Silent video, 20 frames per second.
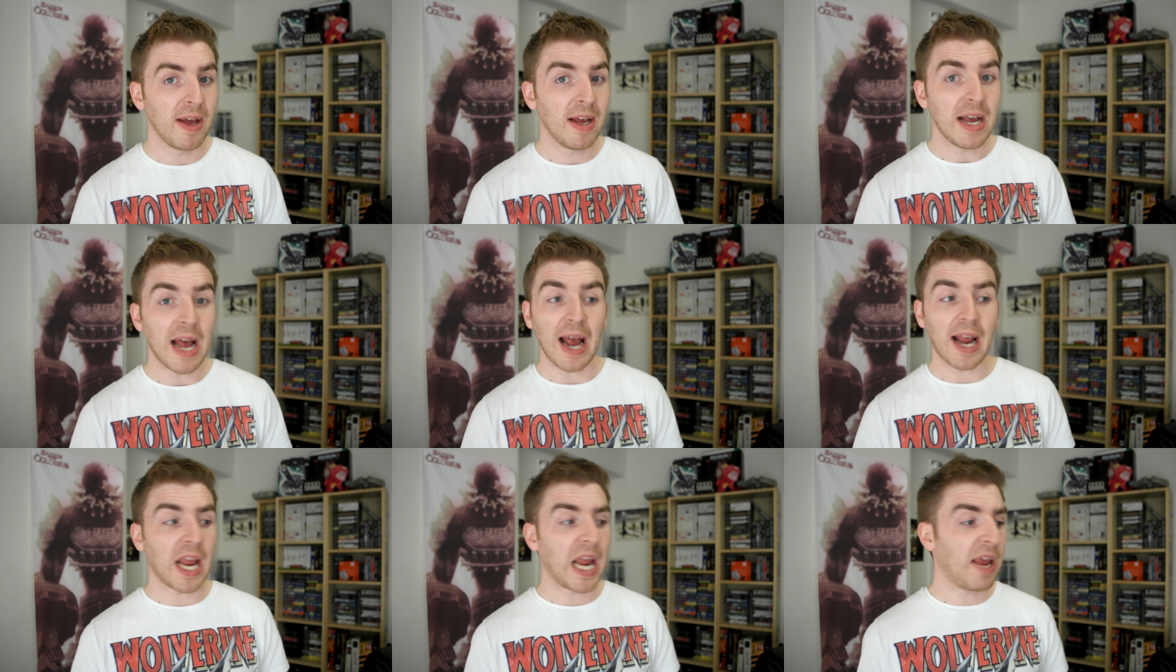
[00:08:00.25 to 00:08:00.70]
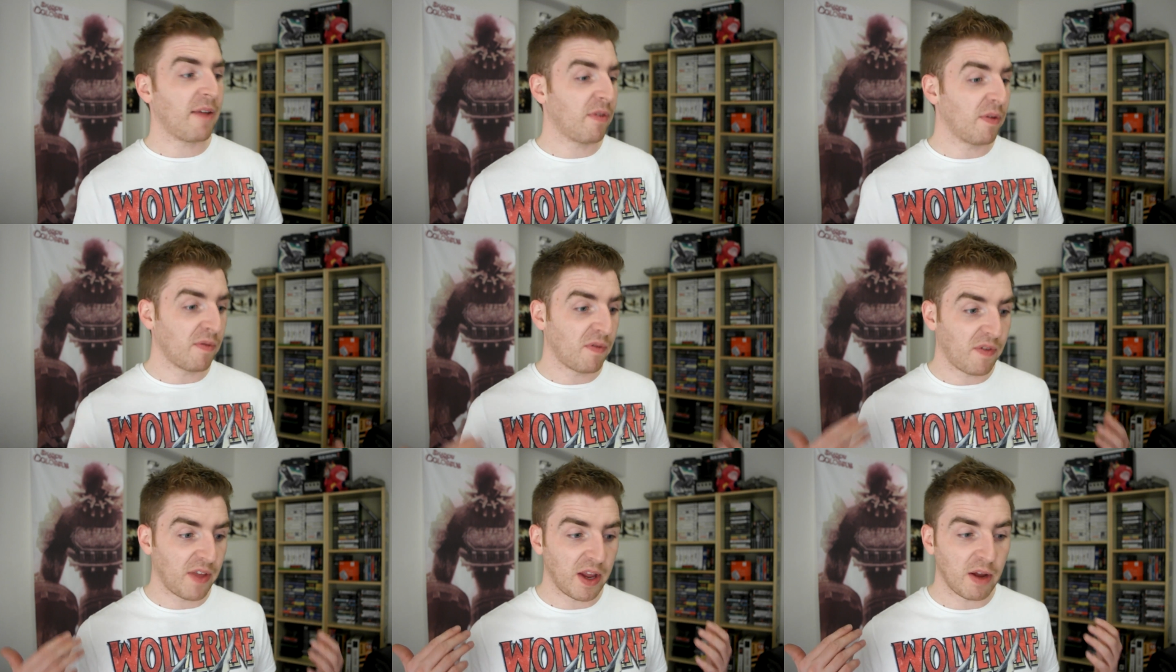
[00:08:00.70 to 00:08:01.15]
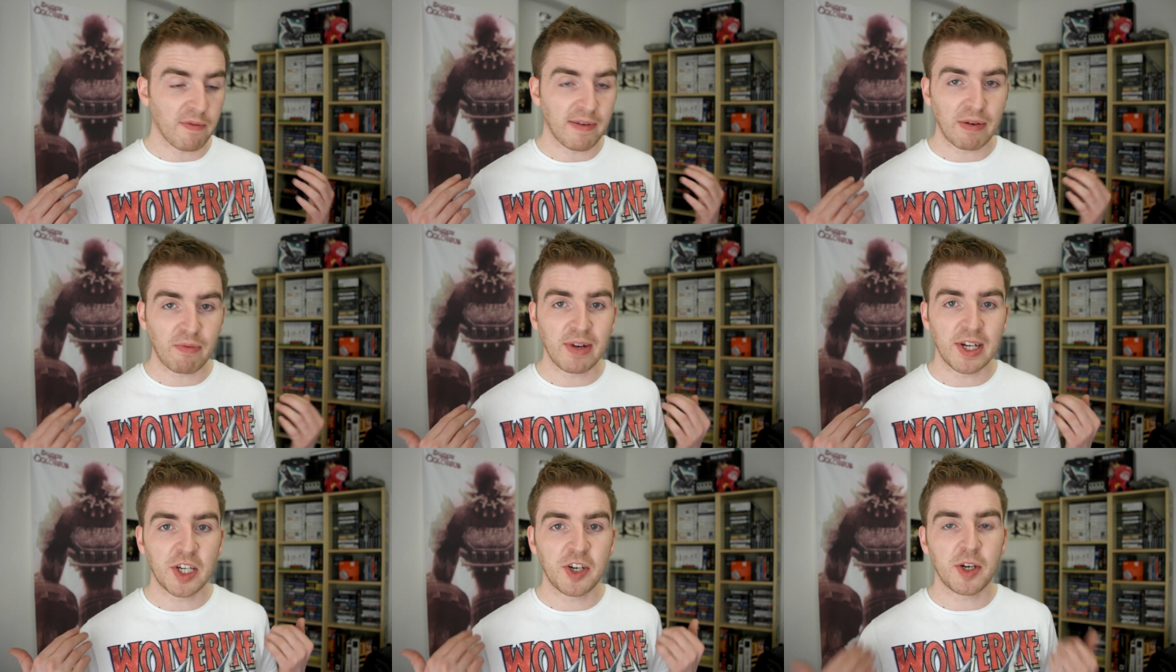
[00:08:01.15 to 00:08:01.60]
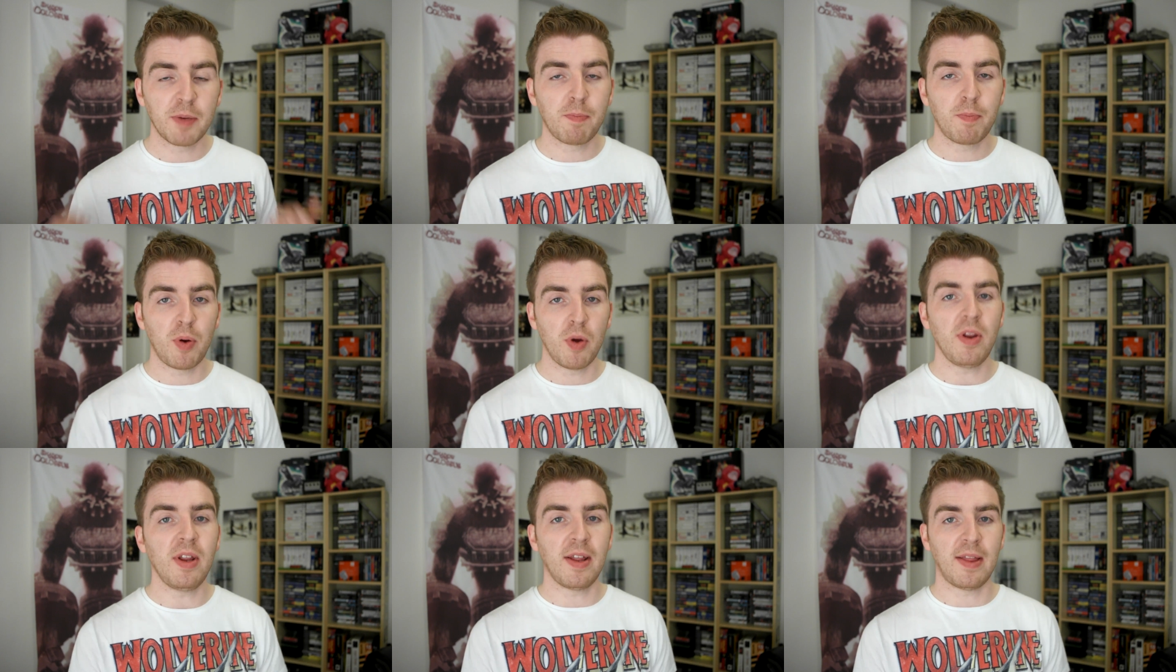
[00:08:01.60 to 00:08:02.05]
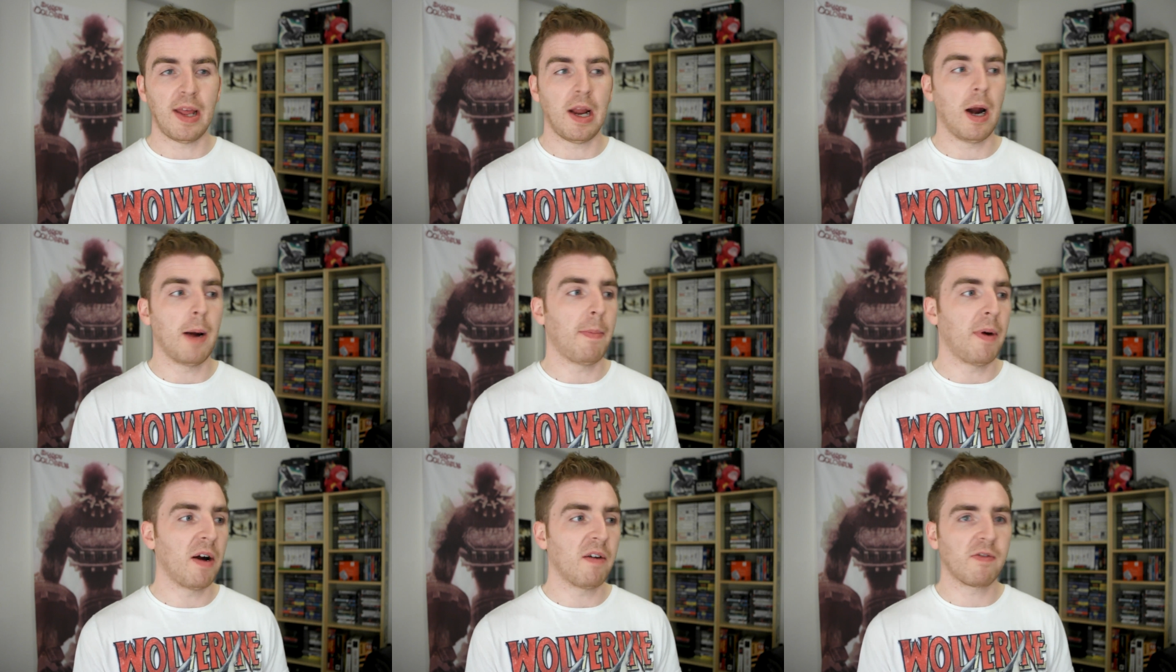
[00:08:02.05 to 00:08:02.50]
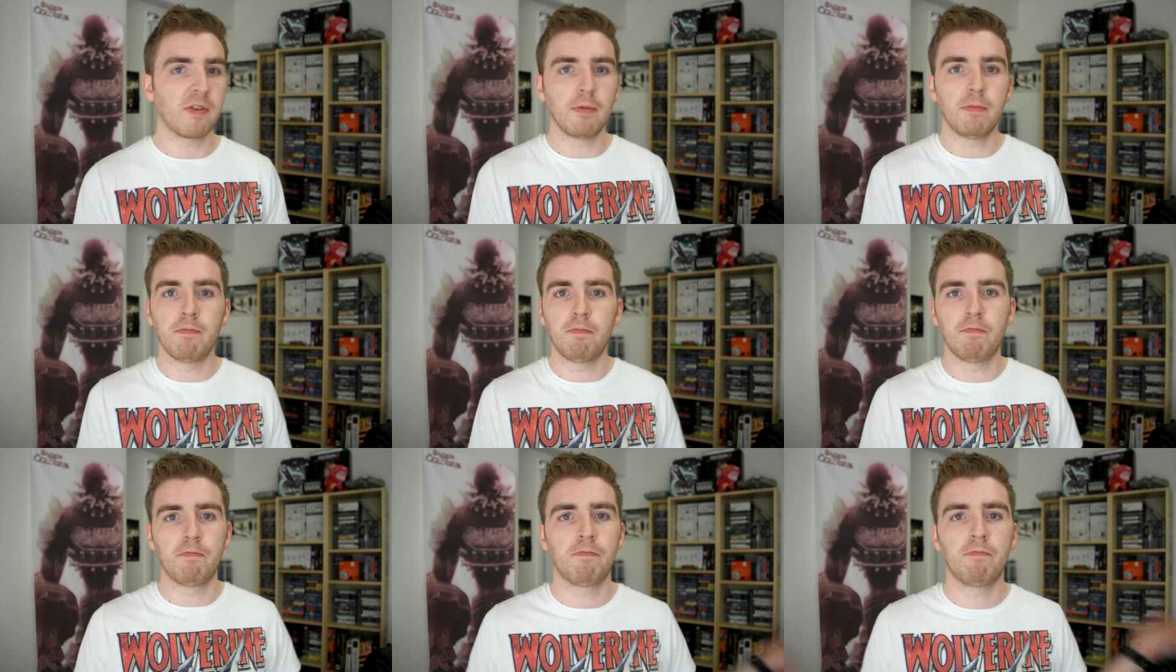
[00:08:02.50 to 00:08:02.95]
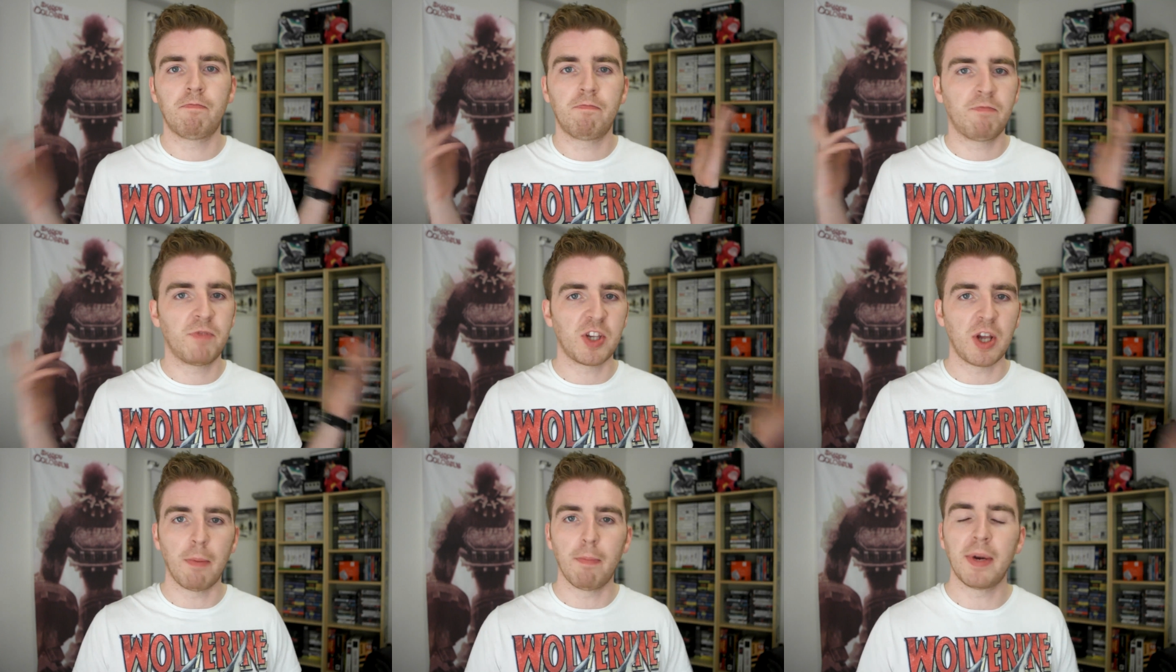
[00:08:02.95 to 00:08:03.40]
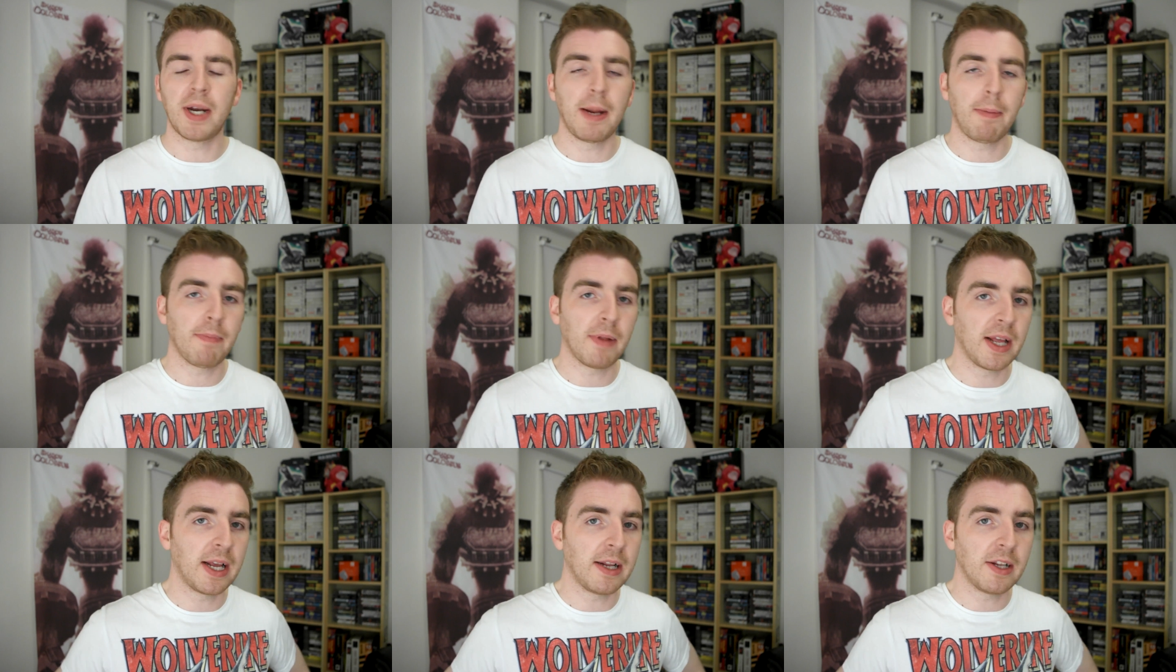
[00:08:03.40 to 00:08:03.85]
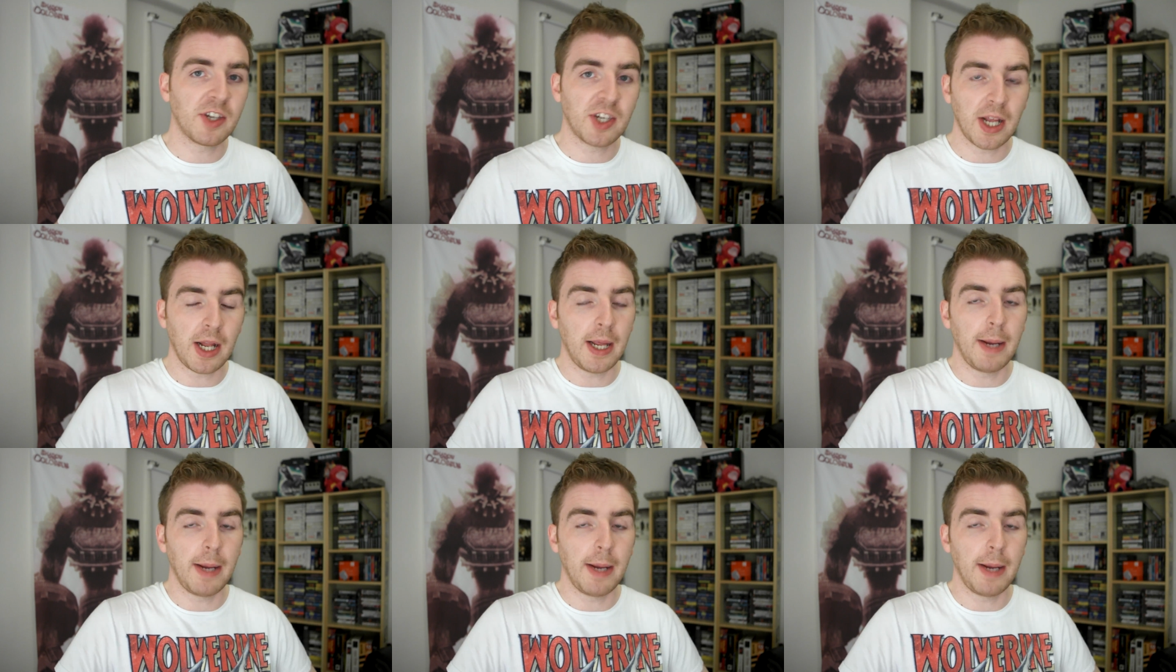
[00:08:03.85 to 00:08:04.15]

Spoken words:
I can't even think of a reason to put it there apart from somebody playing silly